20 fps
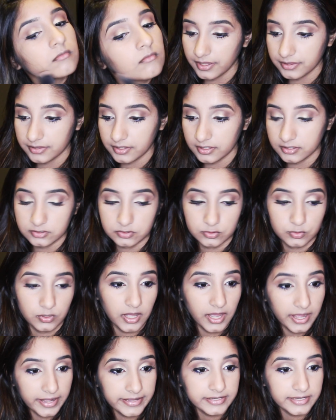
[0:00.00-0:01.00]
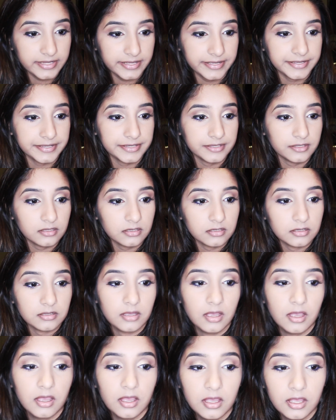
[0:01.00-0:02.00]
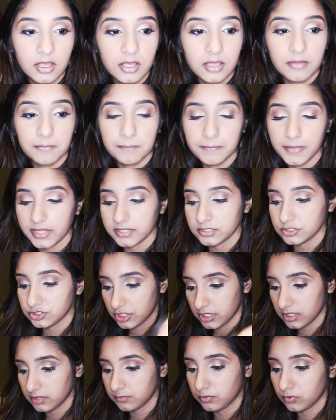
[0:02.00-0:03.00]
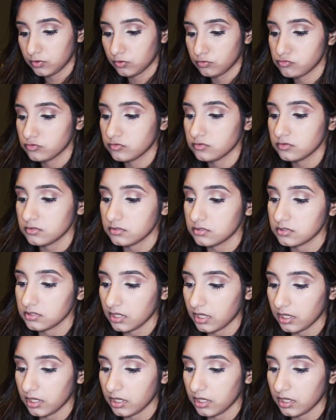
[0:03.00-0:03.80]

And then to highlight my cheekbones,